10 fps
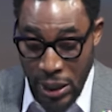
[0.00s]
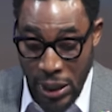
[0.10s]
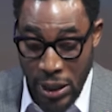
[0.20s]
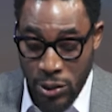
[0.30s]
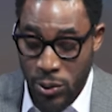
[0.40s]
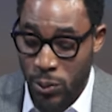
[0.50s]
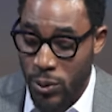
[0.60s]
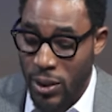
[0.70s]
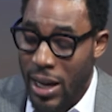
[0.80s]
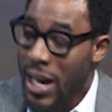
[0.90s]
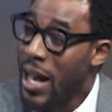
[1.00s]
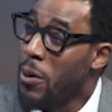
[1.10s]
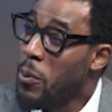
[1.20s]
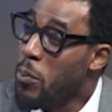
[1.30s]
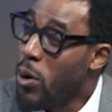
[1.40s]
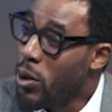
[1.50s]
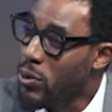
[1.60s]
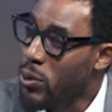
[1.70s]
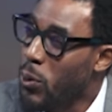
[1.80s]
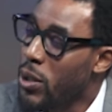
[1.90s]
issues. More
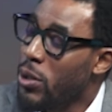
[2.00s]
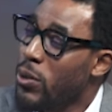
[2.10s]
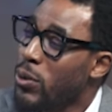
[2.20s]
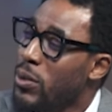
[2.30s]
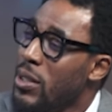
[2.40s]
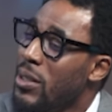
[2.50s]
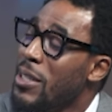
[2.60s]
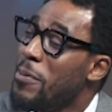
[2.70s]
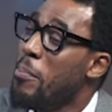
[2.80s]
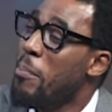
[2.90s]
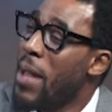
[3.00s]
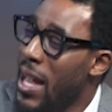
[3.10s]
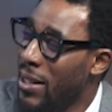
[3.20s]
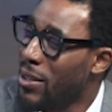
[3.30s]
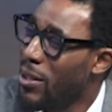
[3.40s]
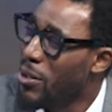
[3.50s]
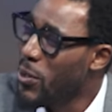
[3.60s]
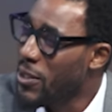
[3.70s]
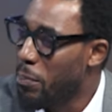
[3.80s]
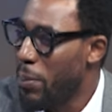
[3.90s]
so, he also teaches men
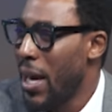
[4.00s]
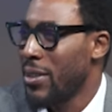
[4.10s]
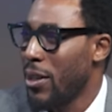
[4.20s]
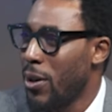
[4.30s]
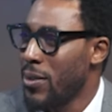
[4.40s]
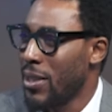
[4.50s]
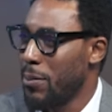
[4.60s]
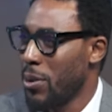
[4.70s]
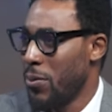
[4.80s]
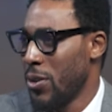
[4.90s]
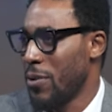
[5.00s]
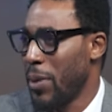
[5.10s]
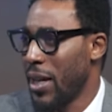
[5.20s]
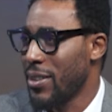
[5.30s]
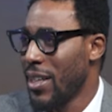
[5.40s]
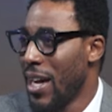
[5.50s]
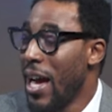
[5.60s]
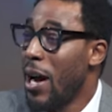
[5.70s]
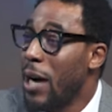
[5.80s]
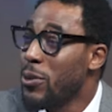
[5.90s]
respect, the concept of respect,
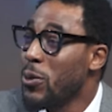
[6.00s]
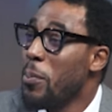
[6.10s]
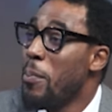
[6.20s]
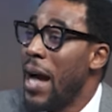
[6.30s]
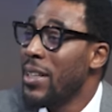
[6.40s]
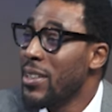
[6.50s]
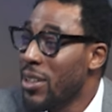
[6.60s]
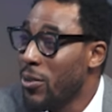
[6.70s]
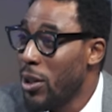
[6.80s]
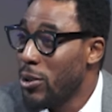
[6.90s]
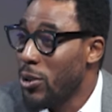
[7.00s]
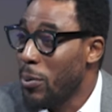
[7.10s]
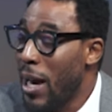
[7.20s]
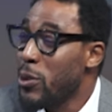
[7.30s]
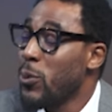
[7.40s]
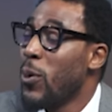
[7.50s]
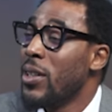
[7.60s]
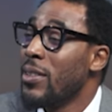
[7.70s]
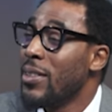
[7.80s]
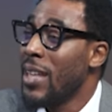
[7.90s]
how to manage a relationship, how to
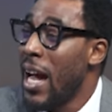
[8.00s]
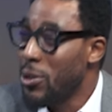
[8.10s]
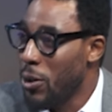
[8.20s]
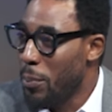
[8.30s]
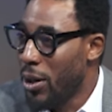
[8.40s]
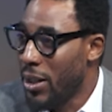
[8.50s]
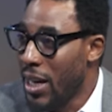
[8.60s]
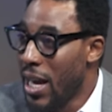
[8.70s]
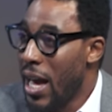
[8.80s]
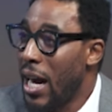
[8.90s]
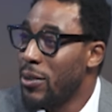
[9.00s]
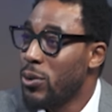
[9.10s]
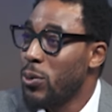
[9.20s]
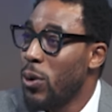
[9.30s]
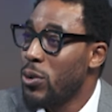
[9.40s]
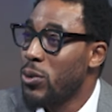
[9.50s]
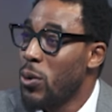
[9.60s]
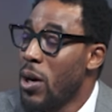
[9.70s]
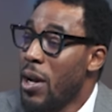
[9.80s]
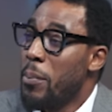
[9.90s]
understand your body, and to
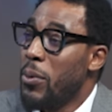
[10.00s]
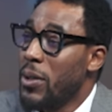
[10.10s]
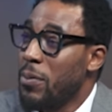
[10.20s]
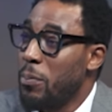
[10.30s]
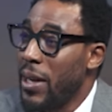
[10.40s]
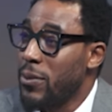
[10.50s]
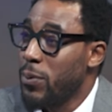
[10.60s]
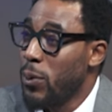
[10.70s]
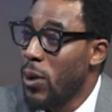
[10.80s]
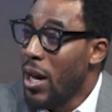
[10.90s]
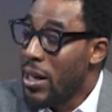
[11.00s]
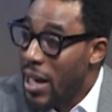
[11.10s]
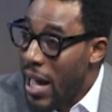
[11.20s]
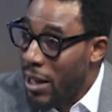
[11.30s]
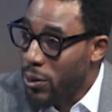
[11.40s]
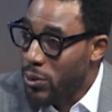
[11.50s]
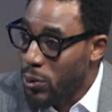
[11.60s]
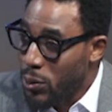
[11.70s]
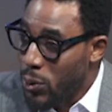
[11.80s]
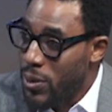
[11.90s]
also be respectful and also
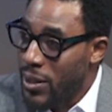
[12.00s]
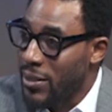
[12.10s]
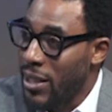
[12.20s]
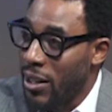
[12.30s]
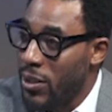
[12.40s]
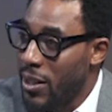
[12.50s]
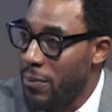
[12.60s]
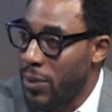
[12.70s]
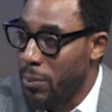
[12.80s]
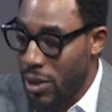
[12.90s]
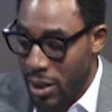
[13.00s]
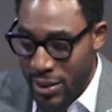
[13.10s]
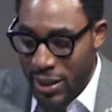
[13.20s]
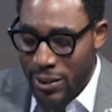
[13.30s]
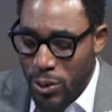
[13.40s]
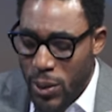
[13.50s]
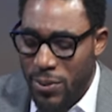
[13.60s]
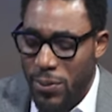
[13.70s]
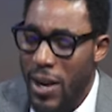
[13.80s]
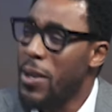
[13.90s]
do things around informed consent. So it's
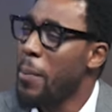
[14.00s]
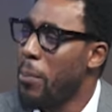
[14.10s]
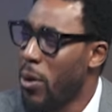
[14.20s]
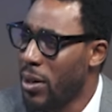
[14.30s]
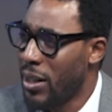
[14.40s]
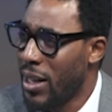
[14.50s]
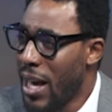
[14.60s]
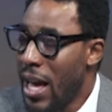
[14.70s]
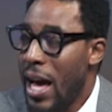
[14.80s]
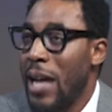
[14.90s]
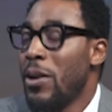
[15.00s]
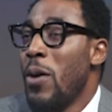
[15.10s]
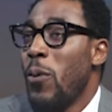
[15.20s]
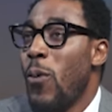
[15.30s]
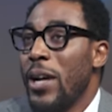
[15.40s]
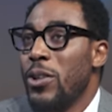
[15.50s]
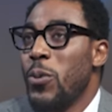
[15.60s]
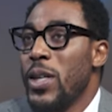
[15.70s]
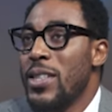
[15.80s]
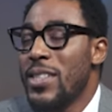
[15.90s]
very important. And why do
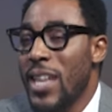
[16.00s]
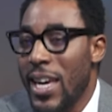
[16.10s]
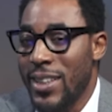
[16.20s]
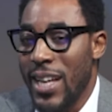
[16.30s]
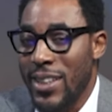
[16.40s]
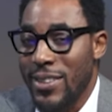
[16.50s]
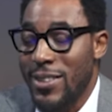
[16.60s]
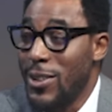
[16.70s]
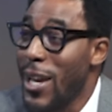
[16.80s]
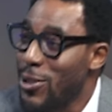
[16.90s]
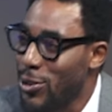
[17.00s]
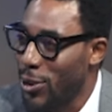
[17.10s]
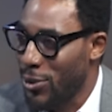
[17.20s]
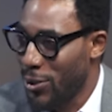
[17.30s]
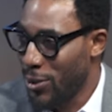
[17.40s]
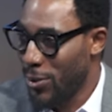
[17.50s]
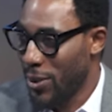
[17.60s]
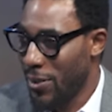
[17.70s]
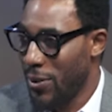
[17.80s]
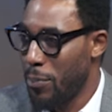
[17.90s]
we say that it's dangerous not to
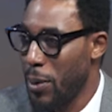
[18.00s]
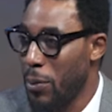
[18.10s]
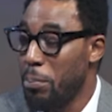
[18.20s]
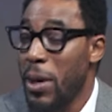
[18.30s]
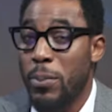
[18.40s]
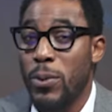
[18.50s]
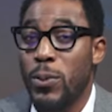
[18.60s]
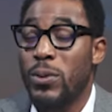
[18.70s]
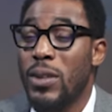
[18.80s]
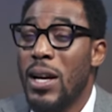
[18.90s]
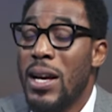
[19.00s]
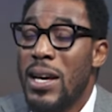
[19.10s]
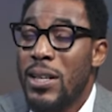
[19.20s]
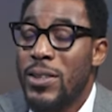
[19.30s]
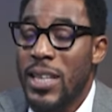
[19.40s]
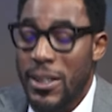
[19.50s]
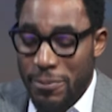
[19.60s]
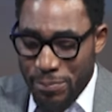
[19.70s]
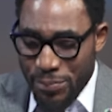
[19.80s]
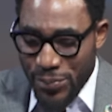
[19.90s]
give up people? People would, you see,
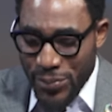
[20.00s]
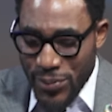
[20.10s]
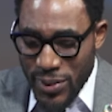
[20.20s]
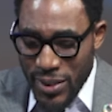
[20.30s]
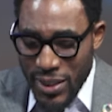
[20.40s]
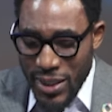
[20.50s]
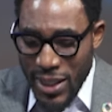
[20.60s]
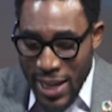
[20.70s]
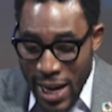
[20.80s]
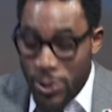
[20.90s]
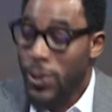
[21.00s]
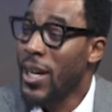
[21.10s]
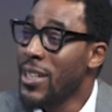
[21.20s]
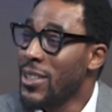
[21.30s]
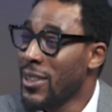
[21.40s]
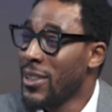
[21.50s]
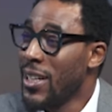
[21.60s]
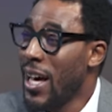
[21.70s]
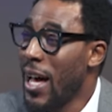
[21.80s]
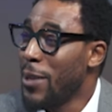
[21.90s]
education
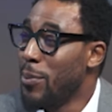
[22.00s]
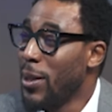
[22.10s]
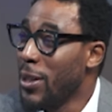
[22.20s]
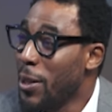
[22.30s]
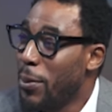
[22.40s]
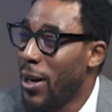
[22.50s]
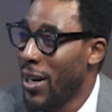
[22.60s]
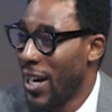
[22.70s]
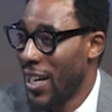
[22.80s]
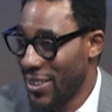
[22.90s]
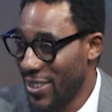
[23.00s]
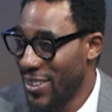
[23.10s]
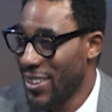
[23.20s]
has been liberalized.